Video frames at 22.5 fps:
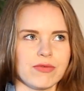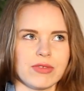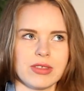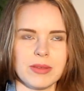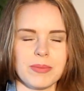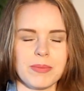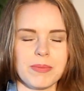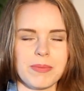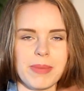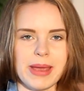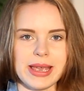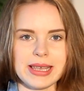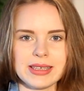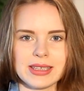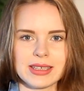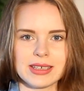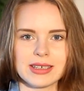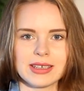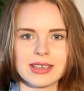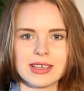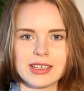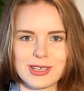the
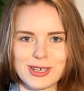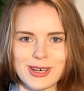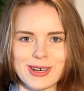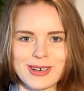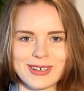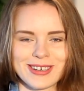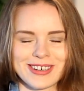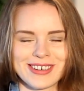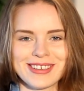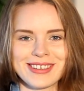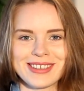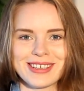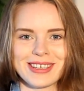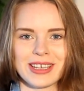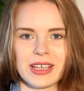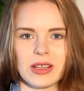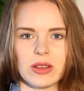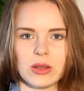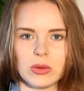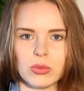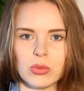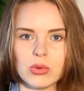best guitars in the